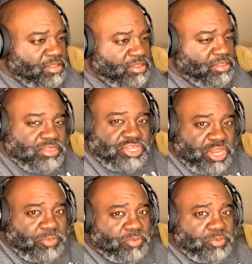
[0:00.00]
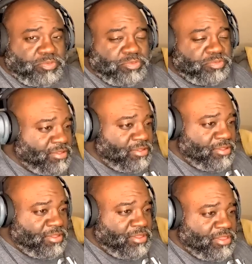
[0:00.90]
Let's jump.
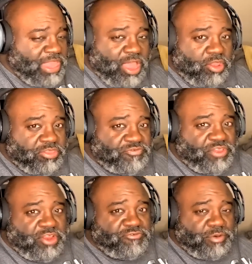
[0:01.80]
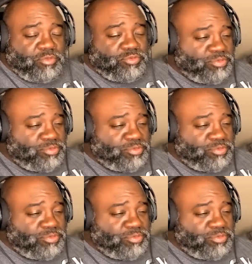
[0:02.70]
Take all this flair from him.